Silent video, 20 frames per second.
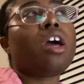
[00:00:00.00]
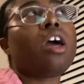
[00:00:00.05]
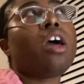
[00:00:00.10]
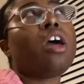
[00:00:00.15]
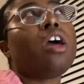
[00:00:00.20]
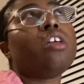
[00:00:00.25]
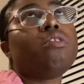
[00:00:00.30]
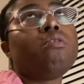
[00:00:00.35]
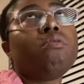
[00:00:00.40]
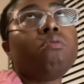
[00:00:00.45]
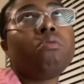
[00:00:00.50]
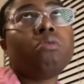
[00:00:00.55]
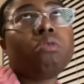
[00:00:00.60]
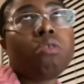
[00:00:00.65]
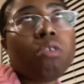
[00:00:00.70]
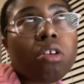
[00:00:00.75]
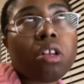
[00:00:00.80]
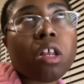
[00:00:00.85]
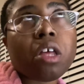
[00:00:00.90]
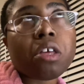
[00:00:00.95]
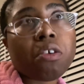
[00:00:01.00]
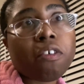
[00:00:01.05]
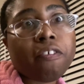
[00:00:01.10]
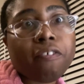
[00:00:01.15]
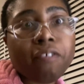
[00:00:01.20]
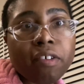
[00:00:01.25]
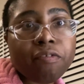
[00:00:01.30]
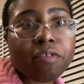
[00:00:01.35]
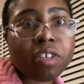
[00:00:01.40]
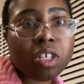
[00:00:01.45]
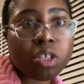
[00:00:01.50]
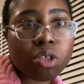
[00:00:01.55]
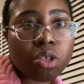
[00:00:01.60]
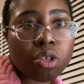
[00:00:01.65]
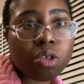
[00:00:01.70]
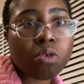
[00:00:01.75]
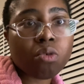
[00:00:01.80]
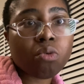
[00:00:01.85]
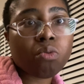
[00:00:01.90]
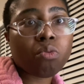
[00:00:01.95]
and you look like you're
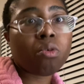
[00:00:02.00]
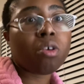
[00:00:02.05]
52.